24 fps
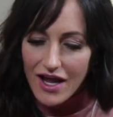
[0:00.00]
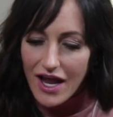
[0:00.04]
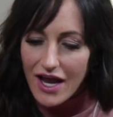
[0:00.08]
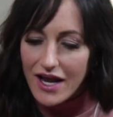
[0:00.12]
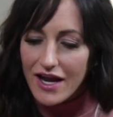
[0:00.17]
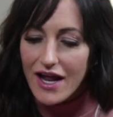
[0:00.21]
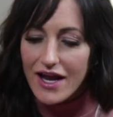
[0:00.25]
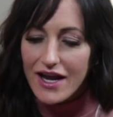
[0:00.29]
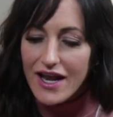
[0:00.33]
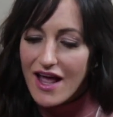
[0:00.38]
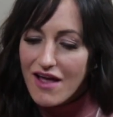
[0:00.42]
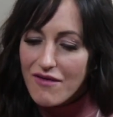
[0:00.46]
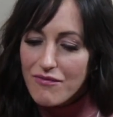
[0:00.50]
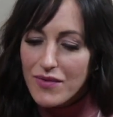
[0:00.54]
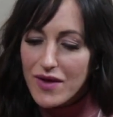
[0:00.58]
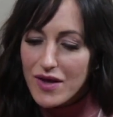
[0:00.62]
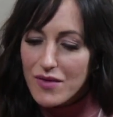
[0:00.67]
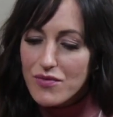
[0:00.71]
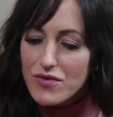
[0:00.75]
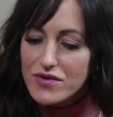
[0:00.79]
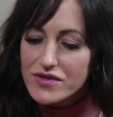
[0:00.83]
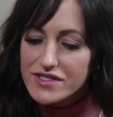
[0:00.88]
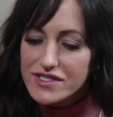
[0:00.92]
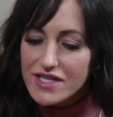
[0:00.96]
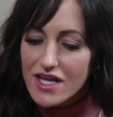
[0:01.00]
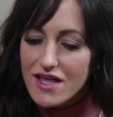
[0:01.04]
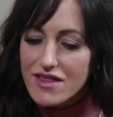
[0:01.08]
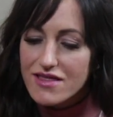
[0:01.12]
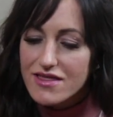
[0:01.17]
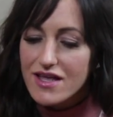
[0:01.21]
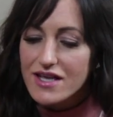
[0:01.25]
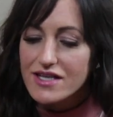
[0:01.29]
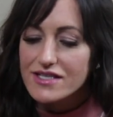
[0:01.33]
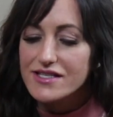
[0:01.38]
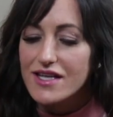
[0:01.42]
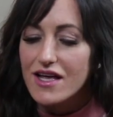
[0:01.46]
And I'd have people
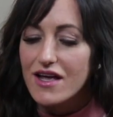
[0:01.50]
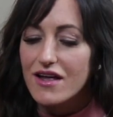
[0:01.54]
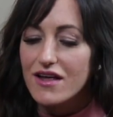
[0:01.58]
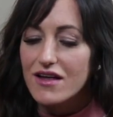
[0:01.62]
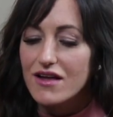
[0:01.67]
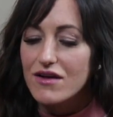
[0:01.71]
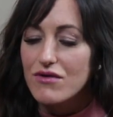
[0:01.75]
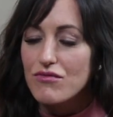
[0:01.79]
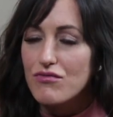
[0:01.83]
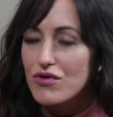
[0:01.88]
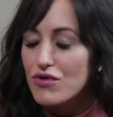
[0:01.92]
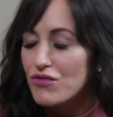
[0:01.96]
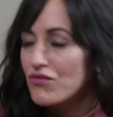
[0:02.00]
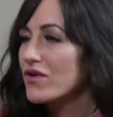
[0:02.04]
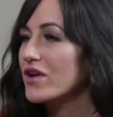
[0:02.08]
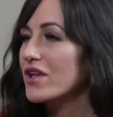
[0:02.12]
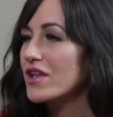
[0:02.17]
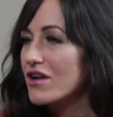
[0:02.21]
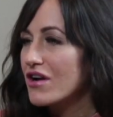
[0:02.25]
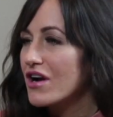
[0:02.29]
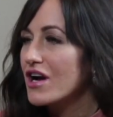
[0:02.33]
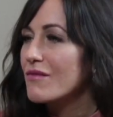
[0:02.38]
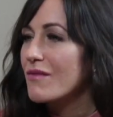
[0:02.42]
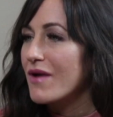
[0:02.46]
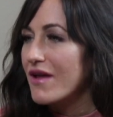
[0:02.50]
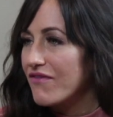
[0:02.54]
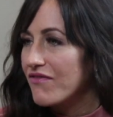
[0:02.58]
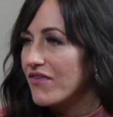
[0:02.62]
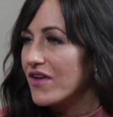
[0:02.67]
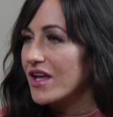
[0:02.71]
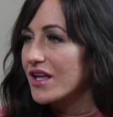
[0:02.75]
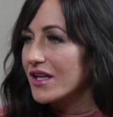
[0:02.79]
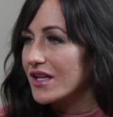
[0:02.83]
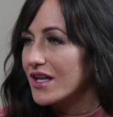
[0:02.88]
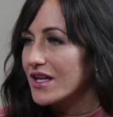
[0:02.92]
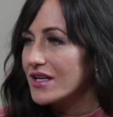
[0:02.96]
say things that would really hurt my
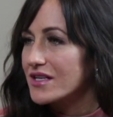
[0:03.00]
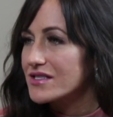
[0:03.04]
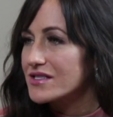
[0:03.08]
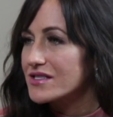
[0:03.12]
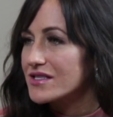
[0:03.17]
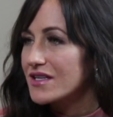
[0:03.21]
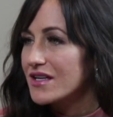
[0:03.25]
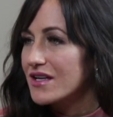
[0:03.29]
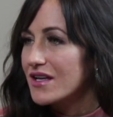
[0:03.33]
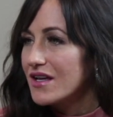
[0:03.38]
feelings.